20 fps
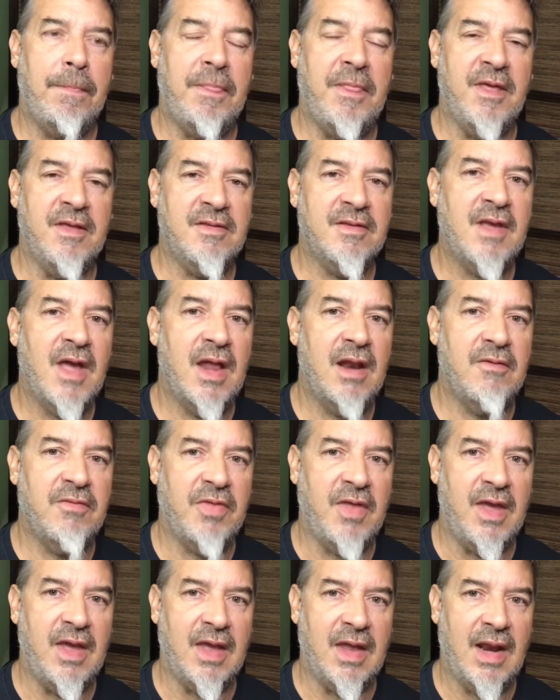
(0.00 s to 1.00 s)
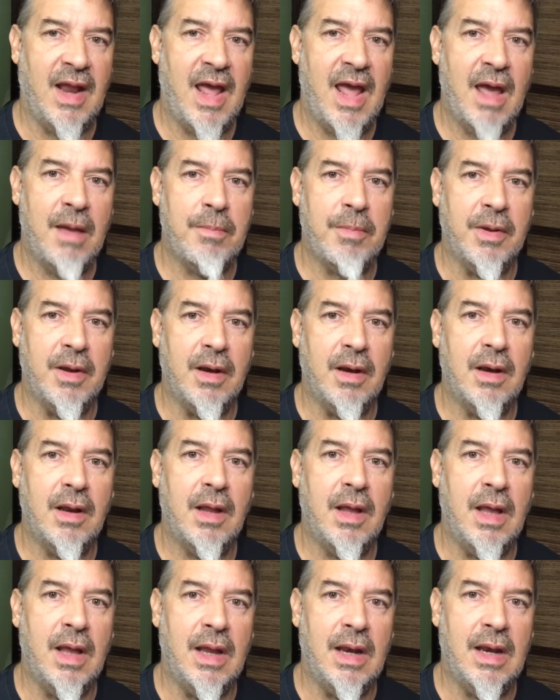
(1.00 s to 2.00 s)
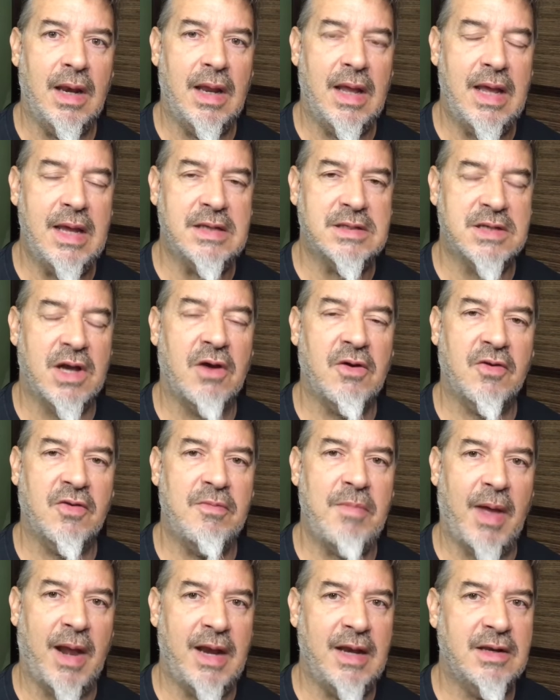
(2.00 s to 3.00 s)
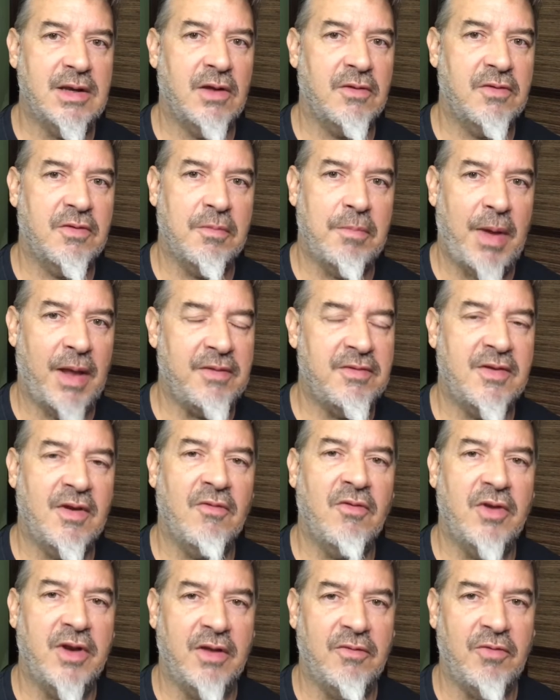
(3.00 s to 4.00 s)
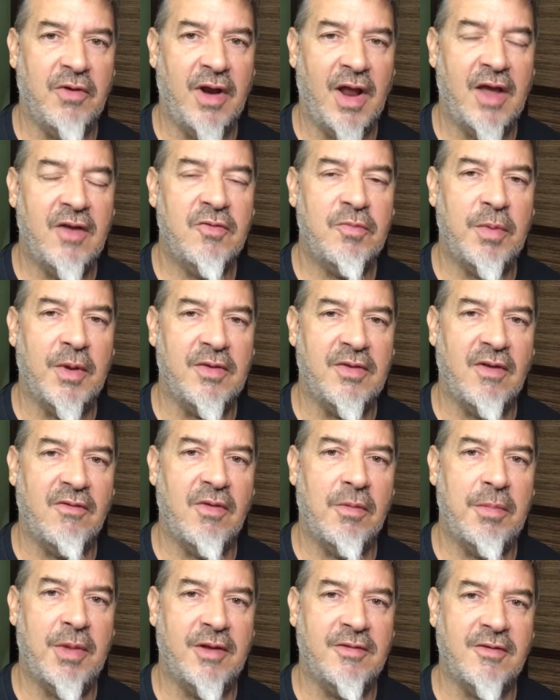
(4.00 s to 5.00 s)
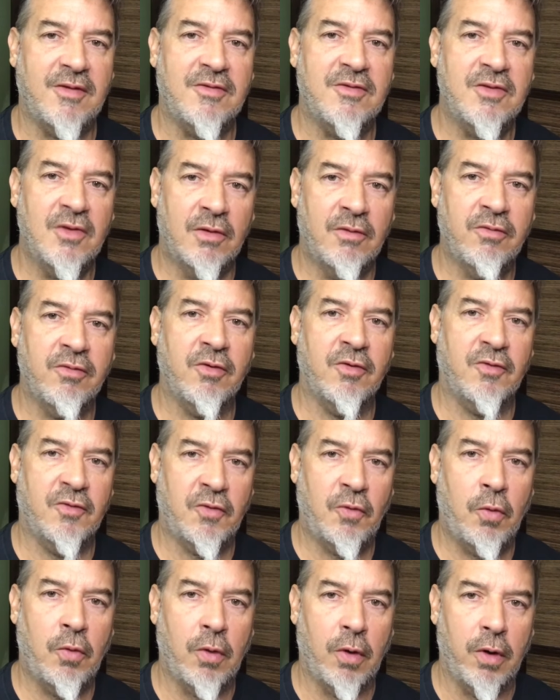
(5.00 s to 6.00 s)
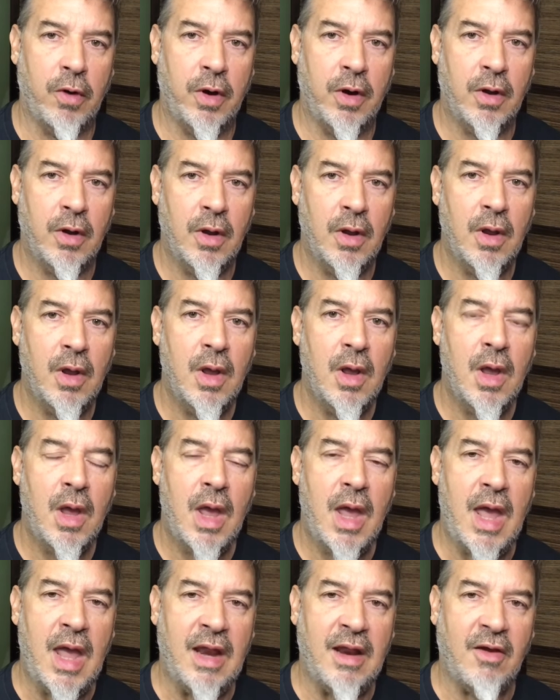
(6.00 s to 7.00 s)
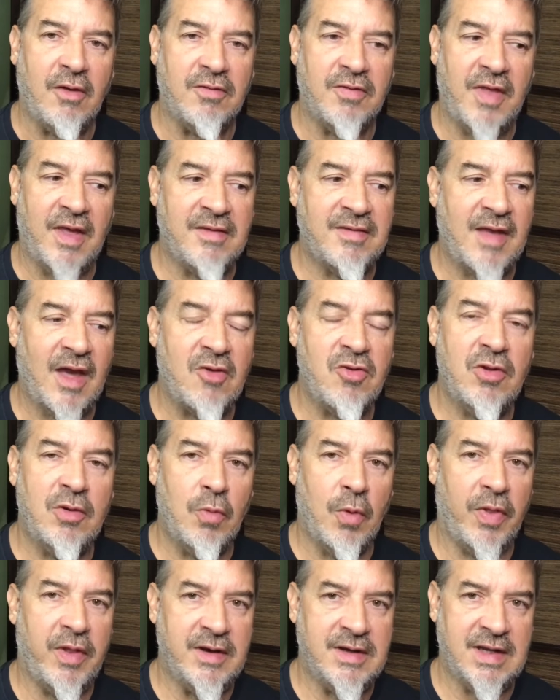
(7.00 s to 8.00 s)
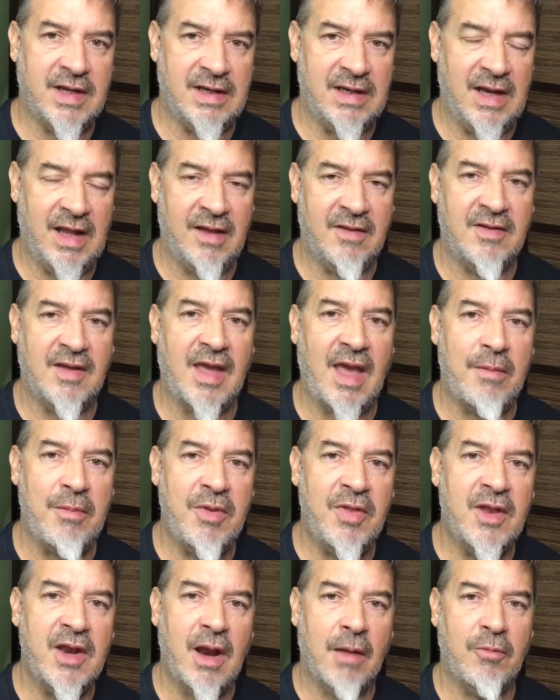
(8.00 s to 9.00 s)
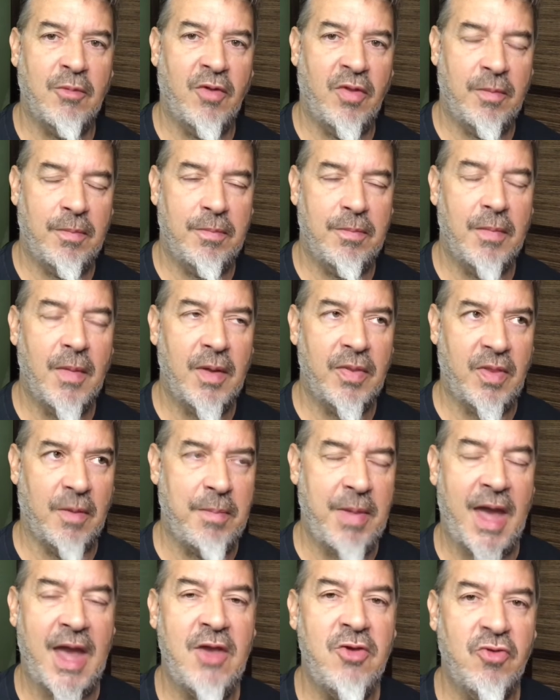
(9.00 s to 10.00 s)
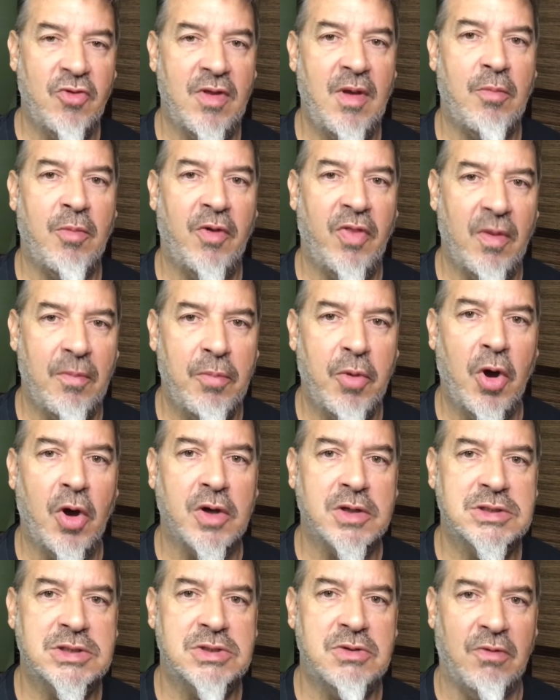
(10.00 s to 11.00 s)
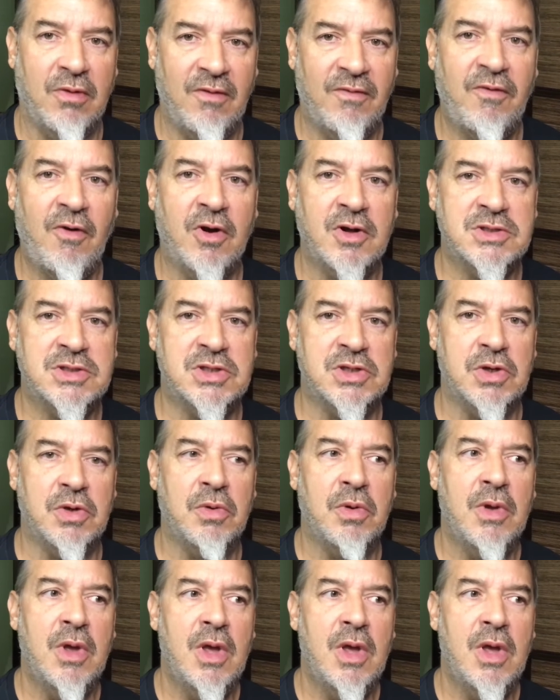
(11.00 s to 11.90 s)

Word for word: this kind of thing can happen. And he talks about it. He talks about several different aspects of it, but it's a silver sword. And he goes, that's actually one of the techniques. He gave me the number, the, the page number in the book to refer to